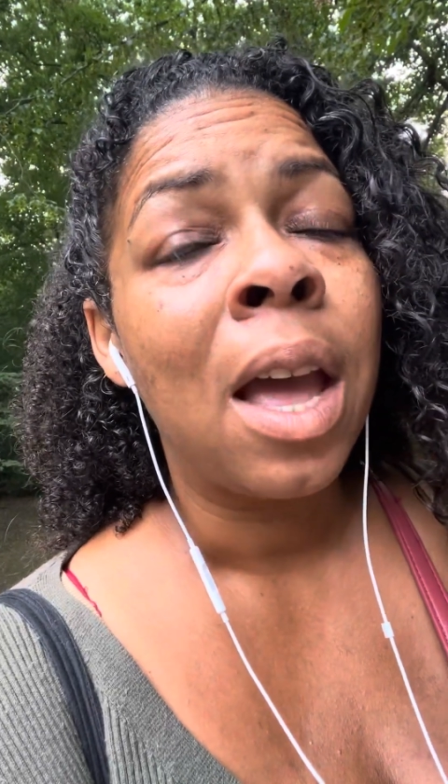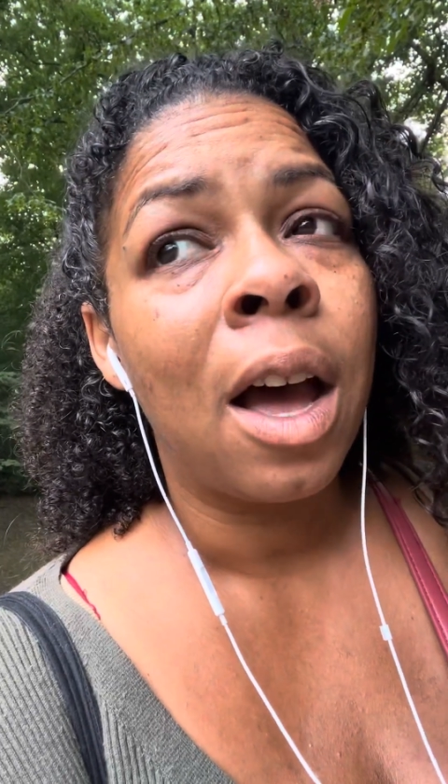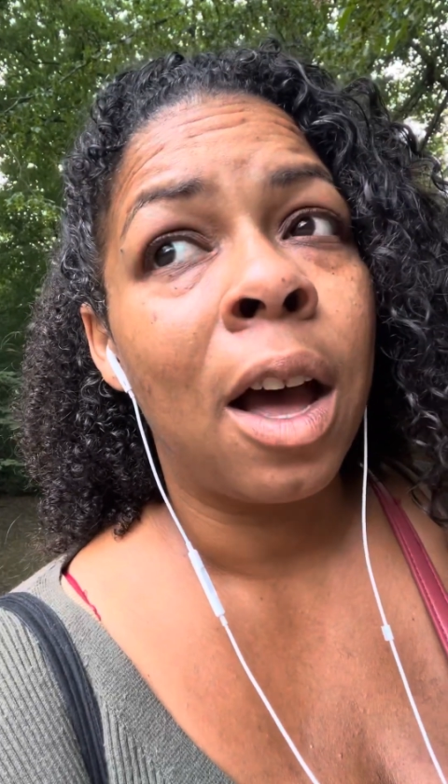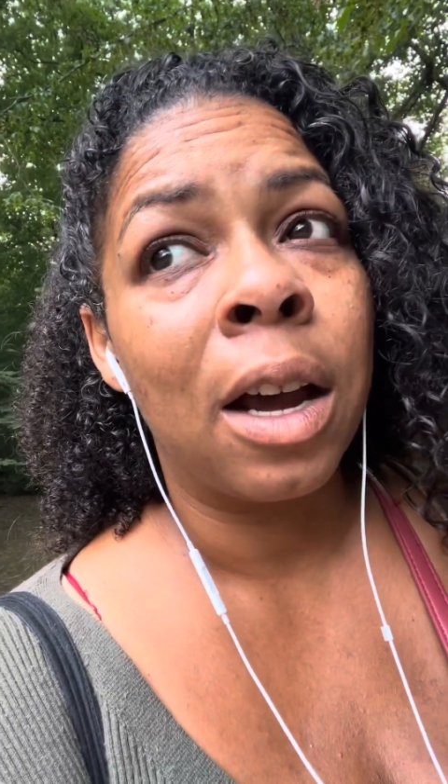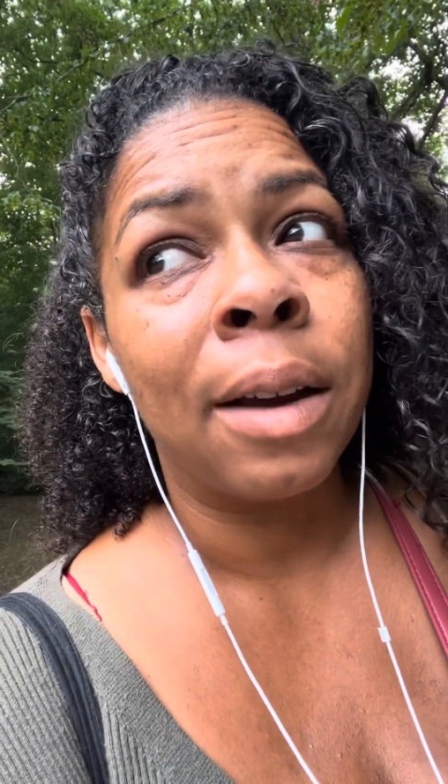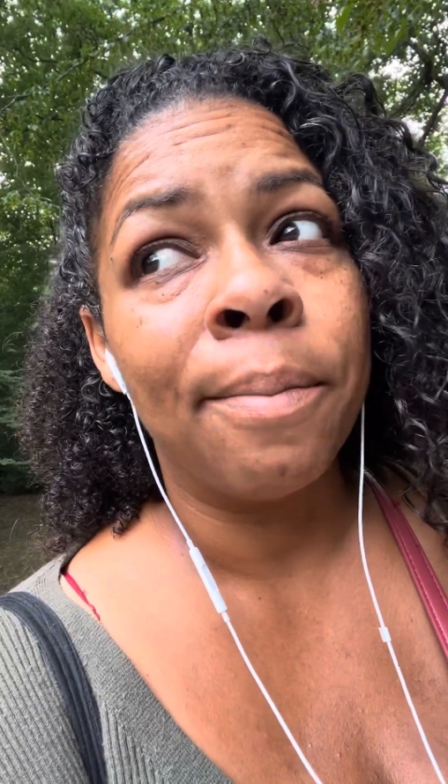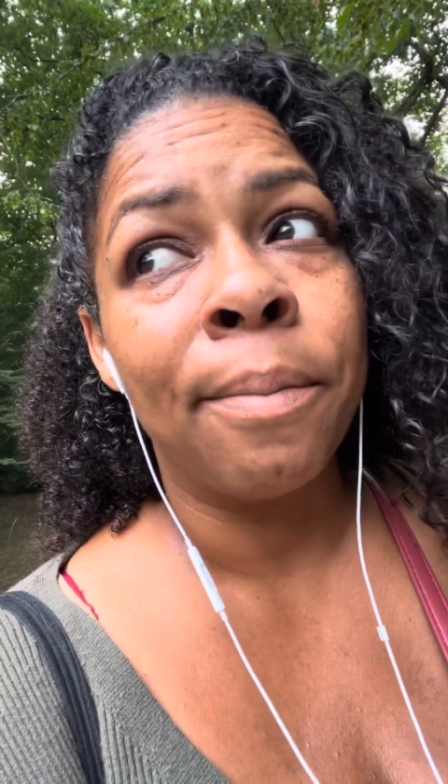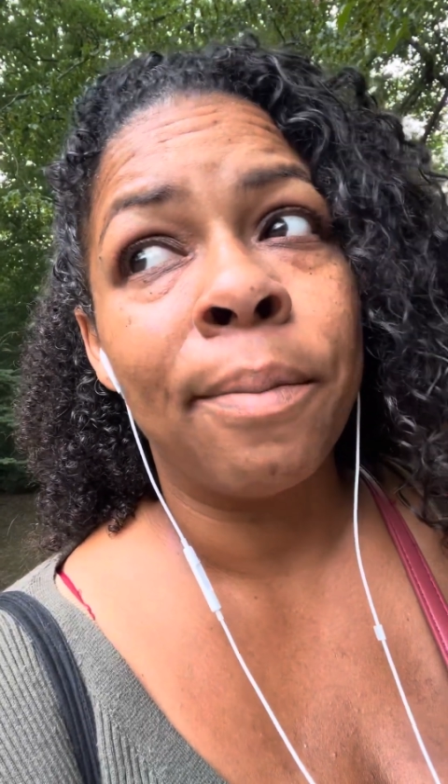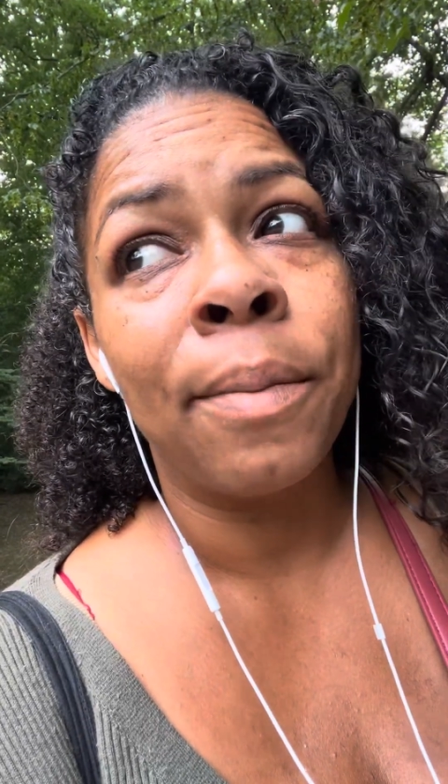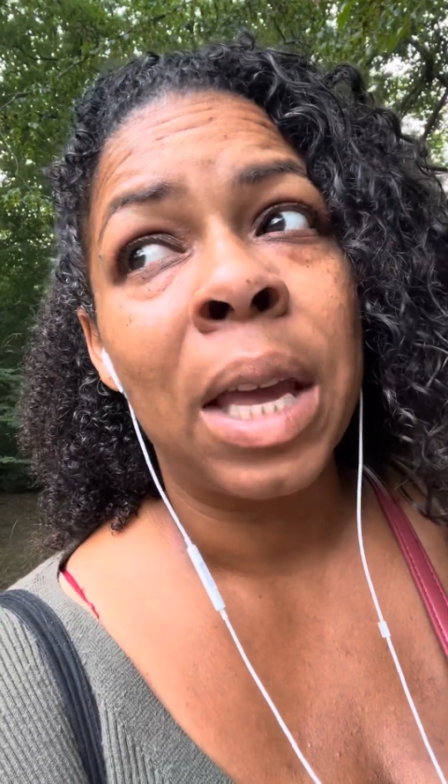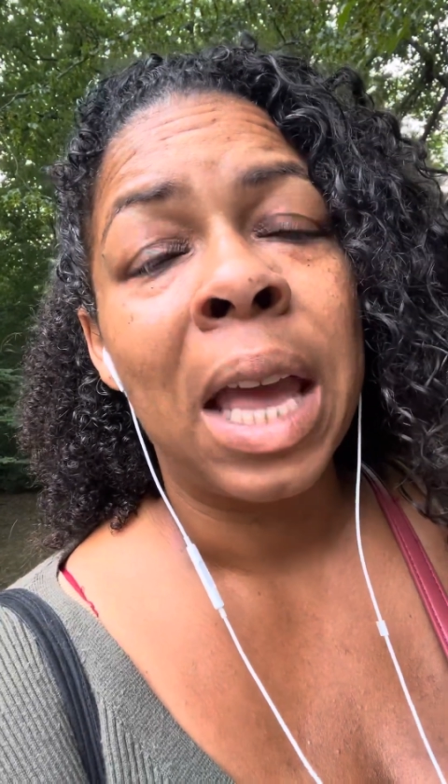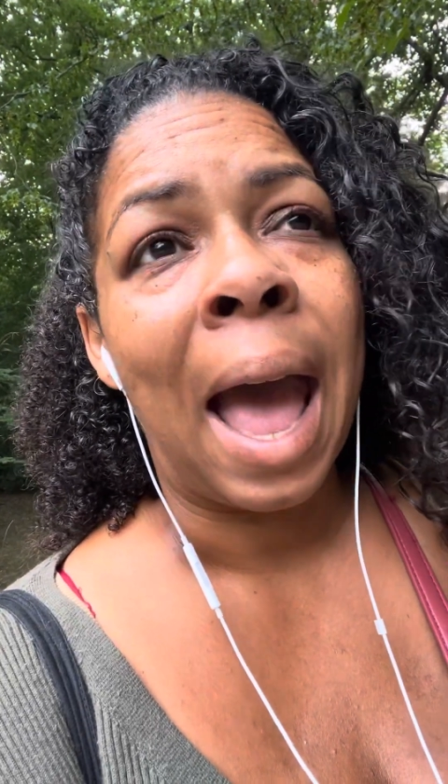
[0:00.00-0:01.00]

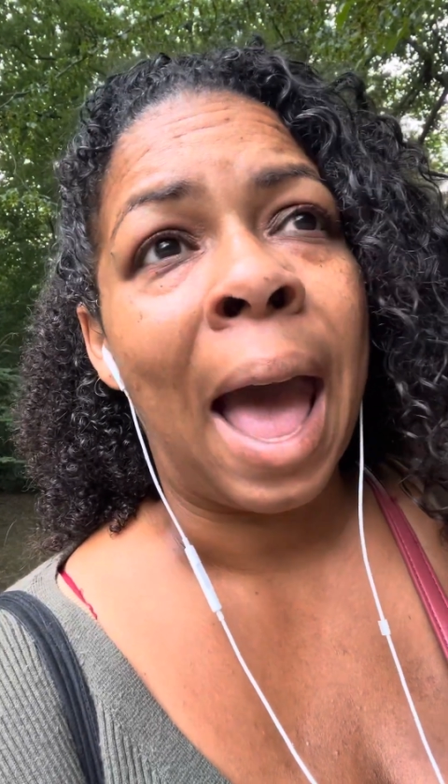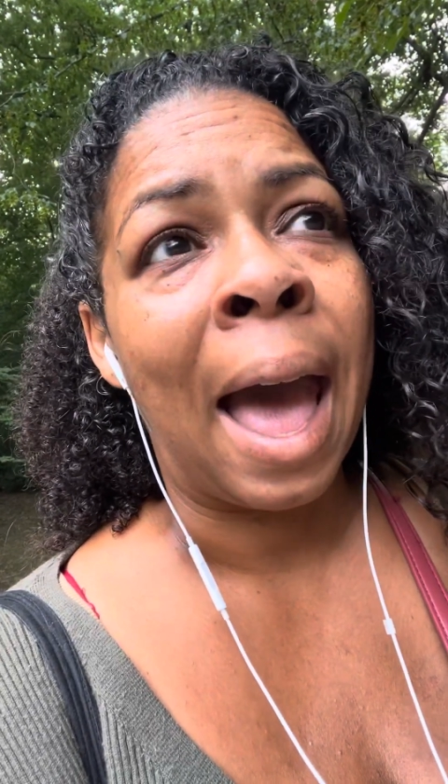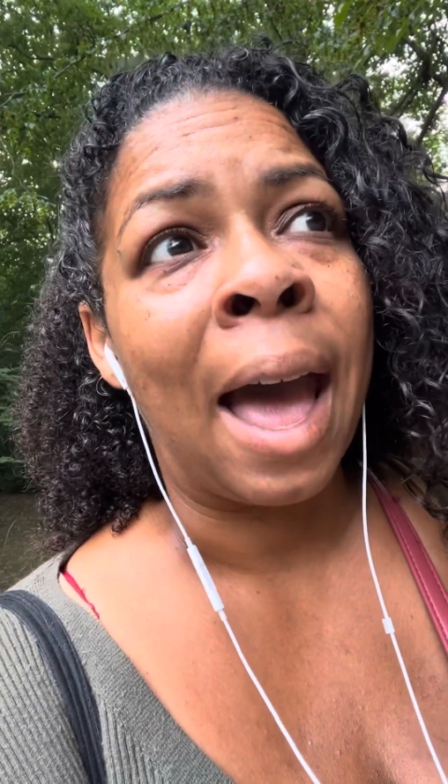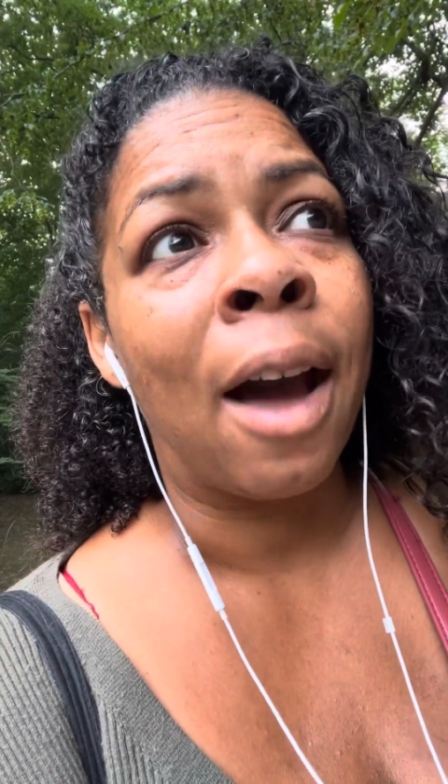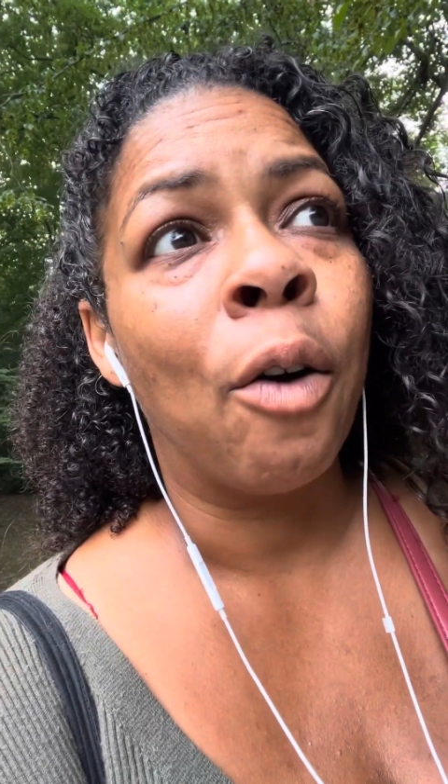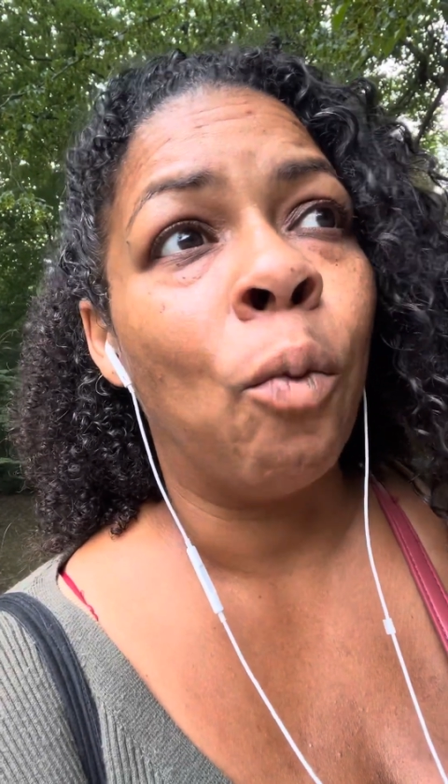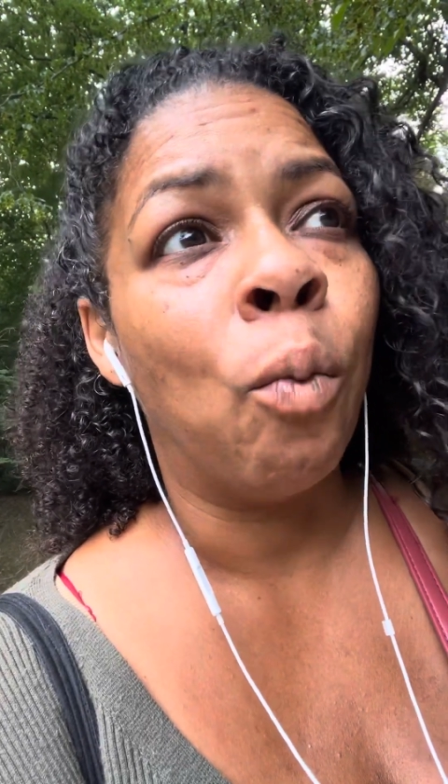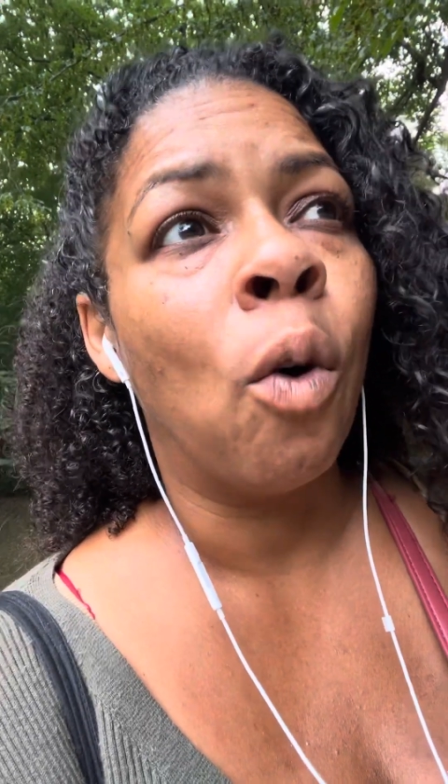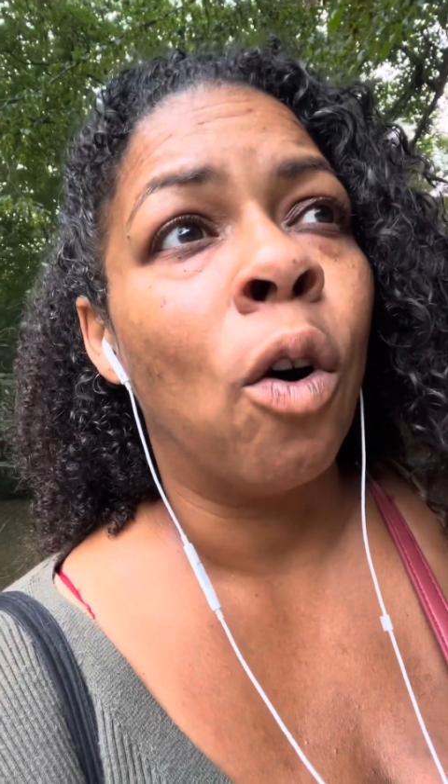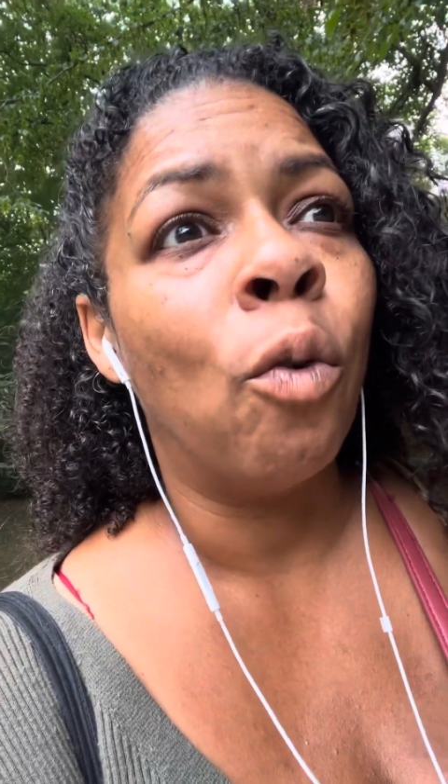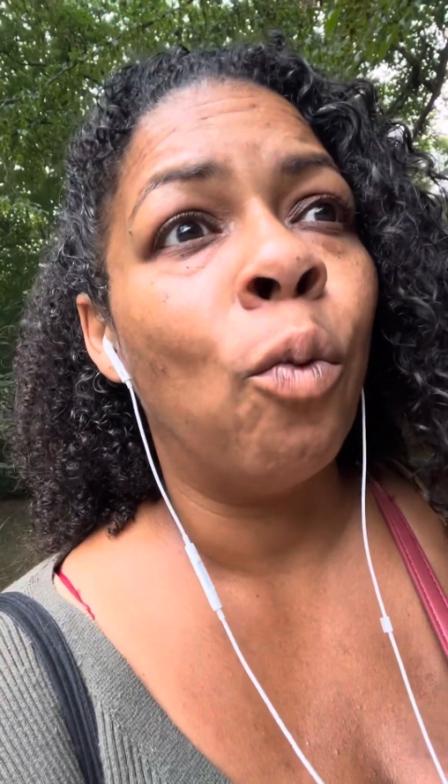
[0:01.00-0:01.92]
at what